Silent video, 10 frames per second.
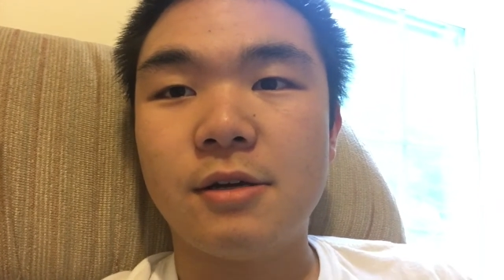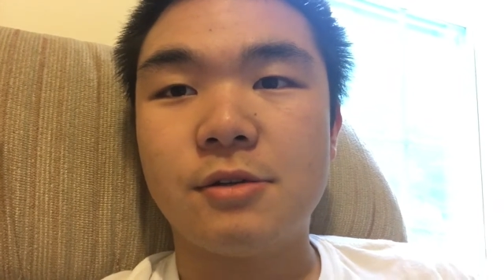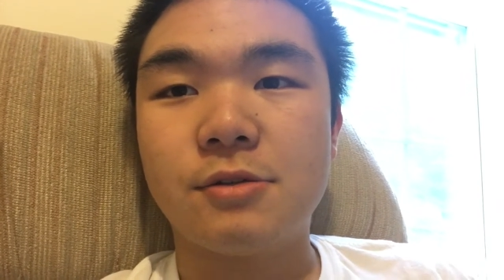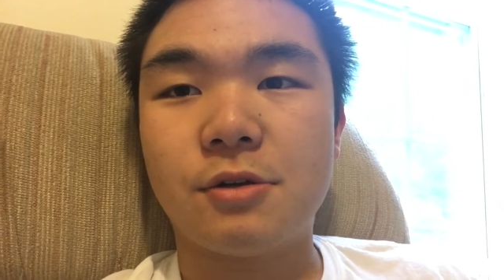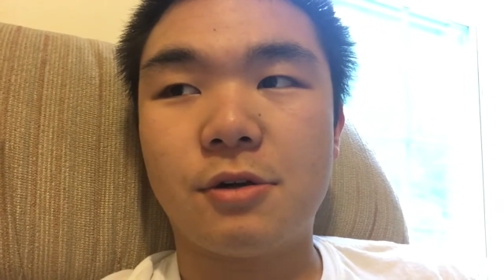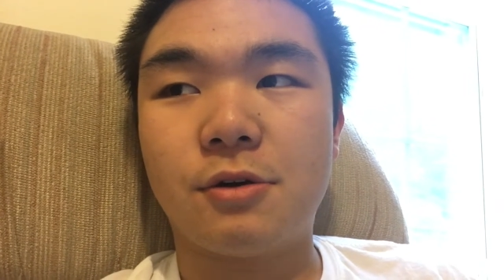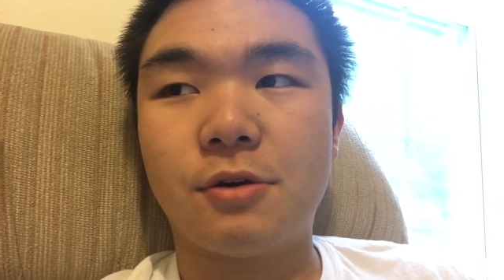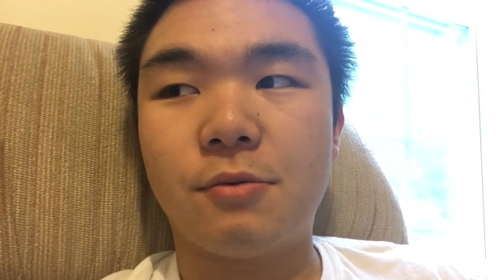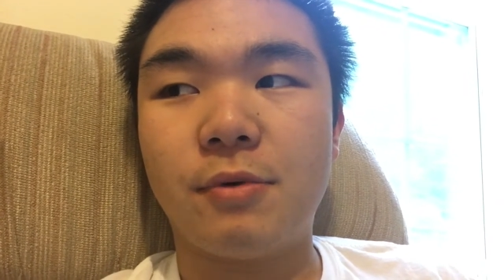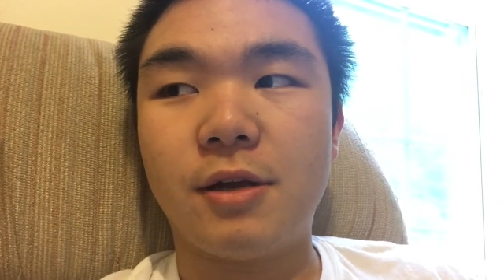
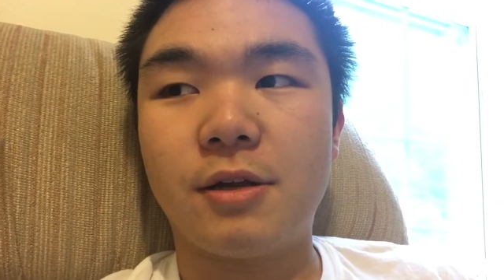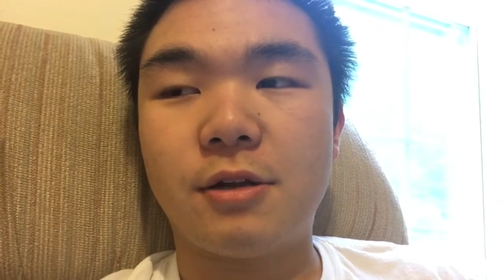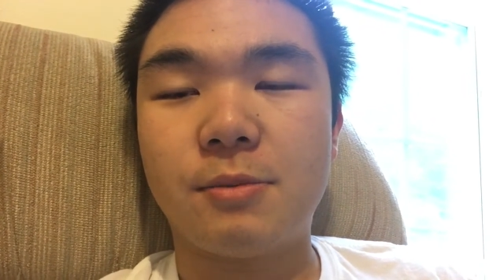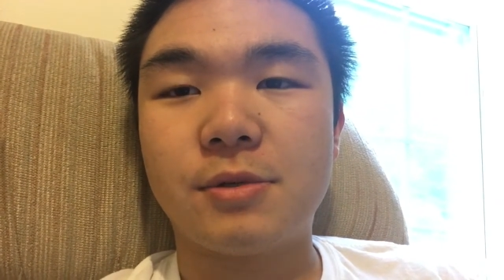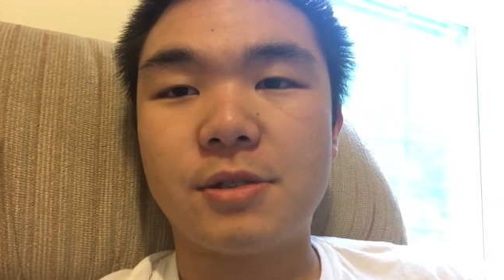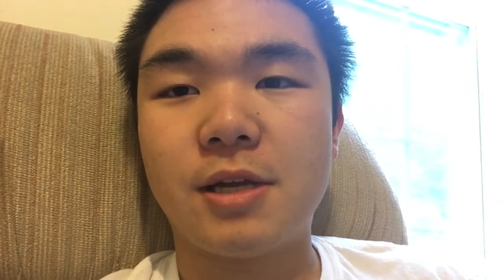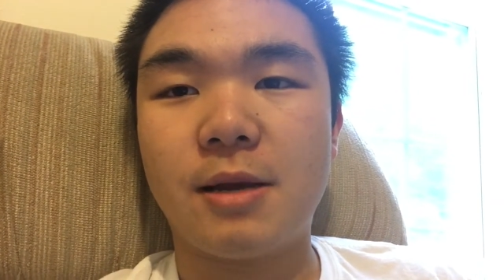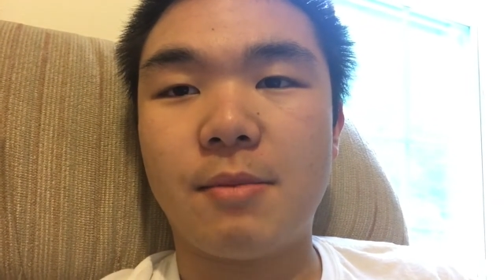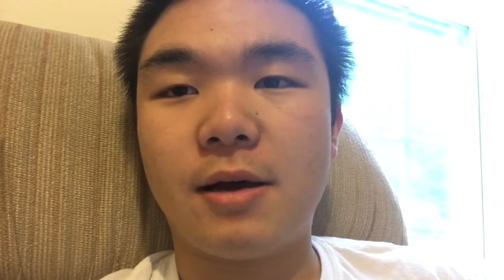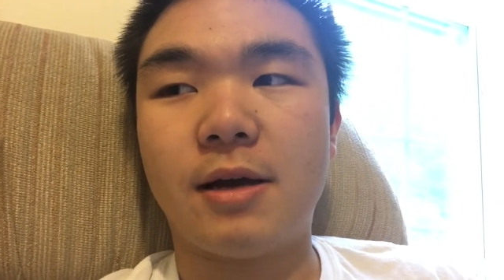So we ended up staying
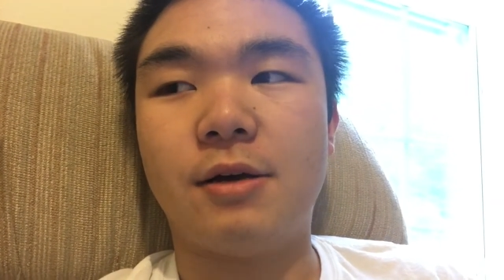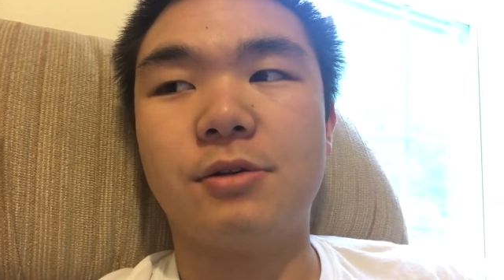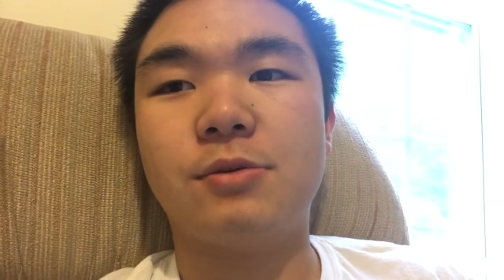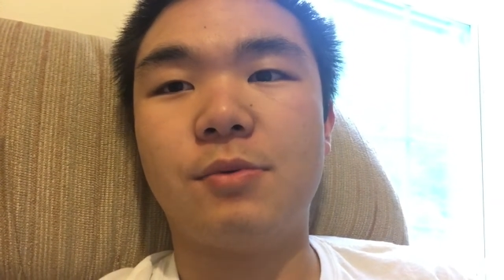in my house.